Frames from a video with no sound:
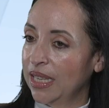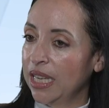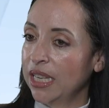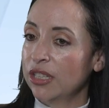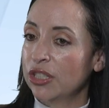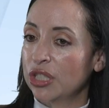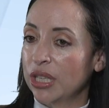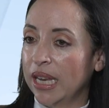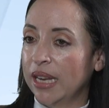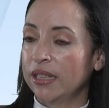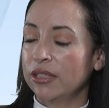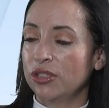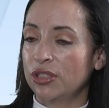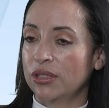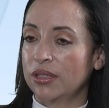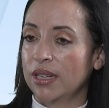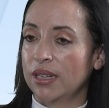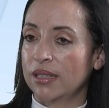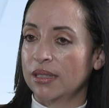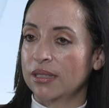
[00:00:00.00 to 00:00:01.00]
it's
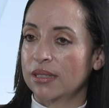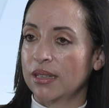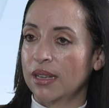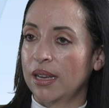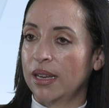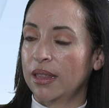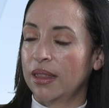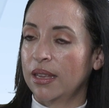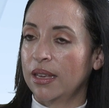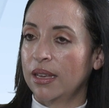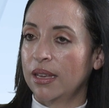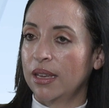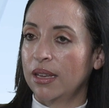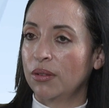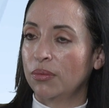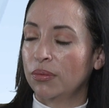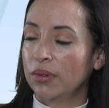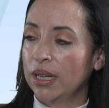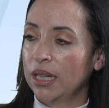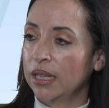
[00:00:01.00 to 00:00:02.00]
changed us. I think
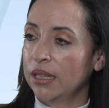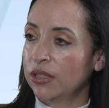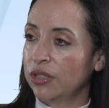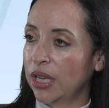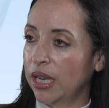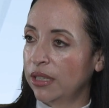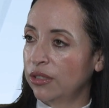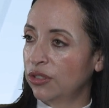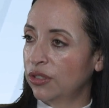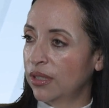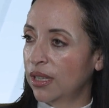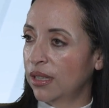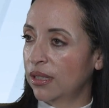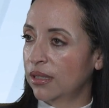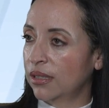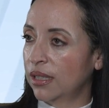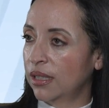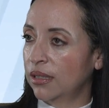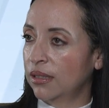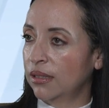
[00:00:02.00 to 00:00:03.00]
it really changed
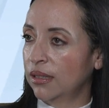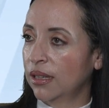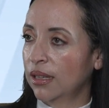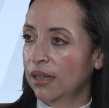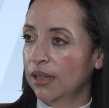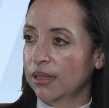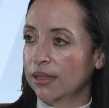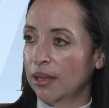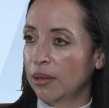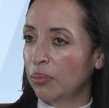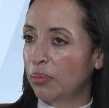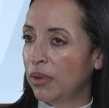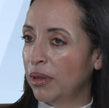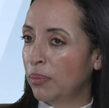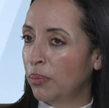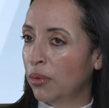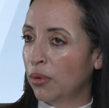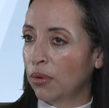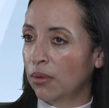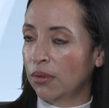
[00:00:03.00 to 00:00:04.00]
us. And some
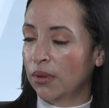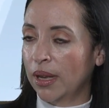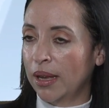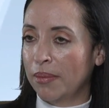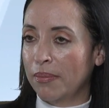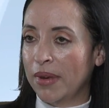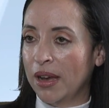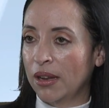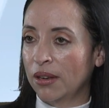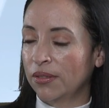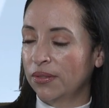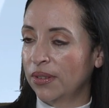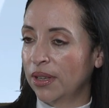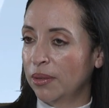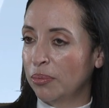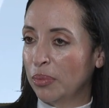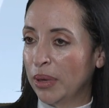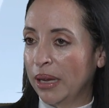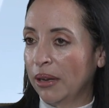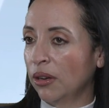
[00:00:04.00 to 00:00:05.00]
people came out of
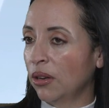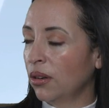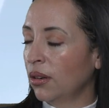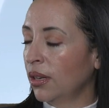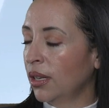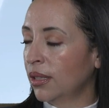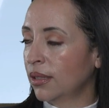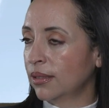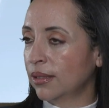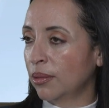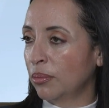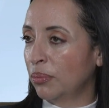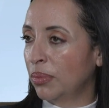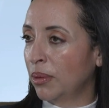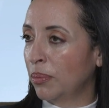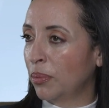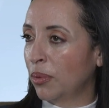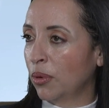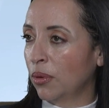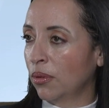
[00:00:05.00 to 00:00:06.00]
it better and some
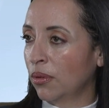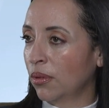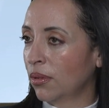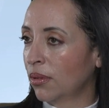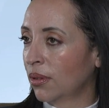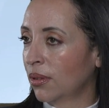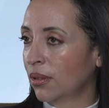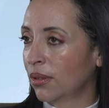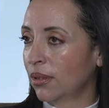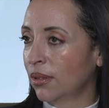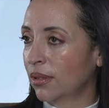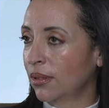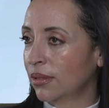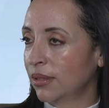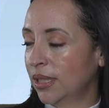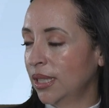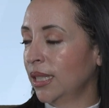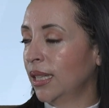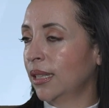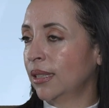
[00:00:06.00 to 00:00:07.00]
people
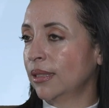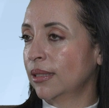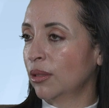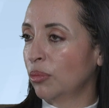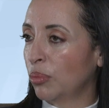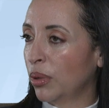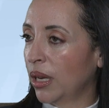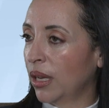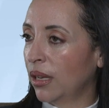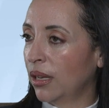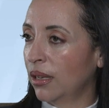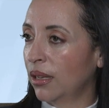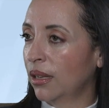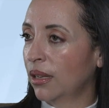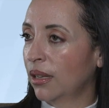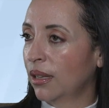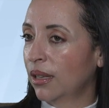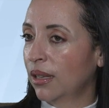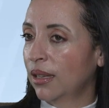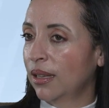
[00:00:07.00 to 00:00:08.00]
didn't. But
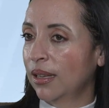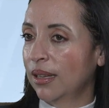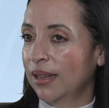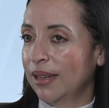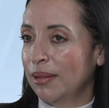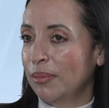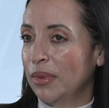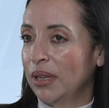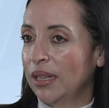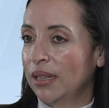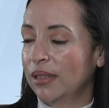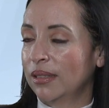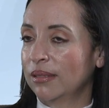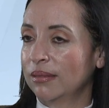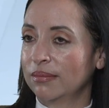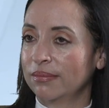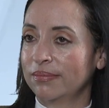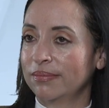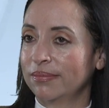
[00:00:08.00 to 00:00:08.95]
I mean,